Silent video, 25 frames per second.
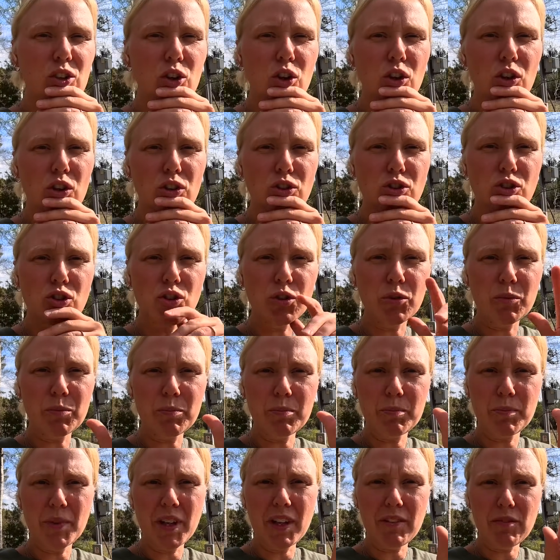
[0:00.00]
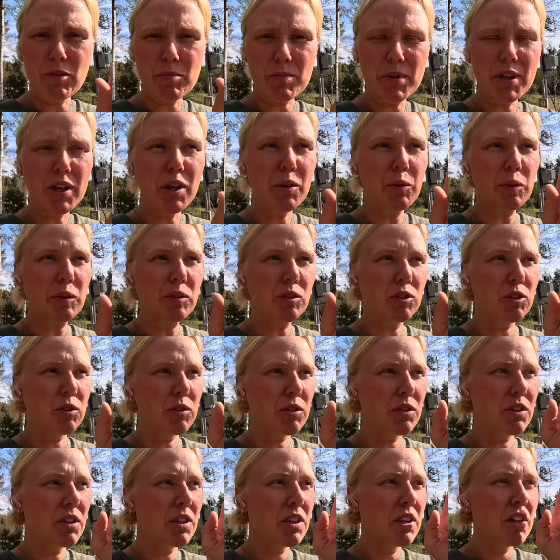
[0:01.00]
got some even bigger
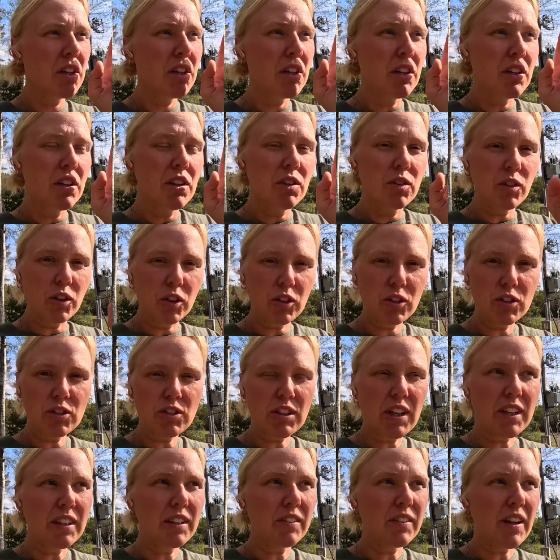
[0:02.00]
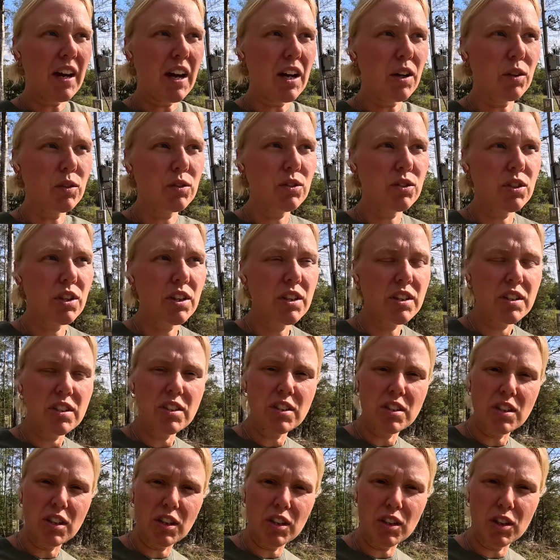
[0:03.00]
ones the other side of the house,
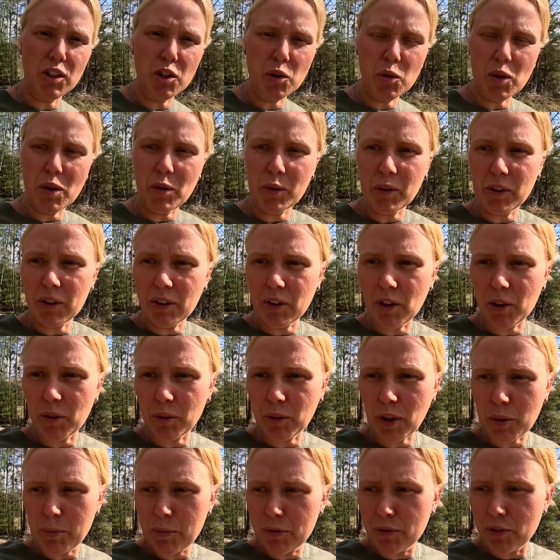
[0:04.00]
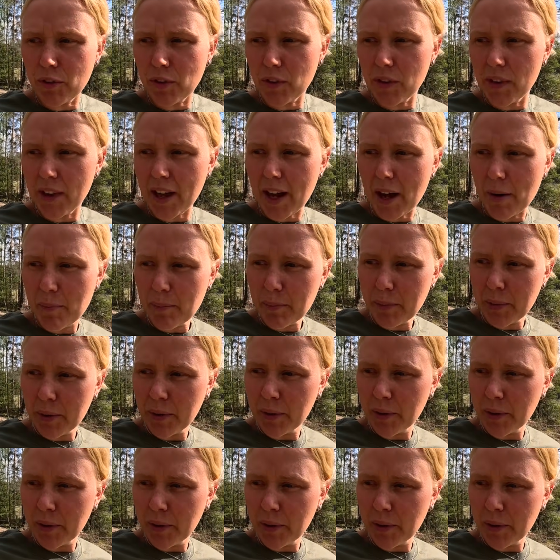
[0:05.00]
so I'm gonna go and grab a few of them.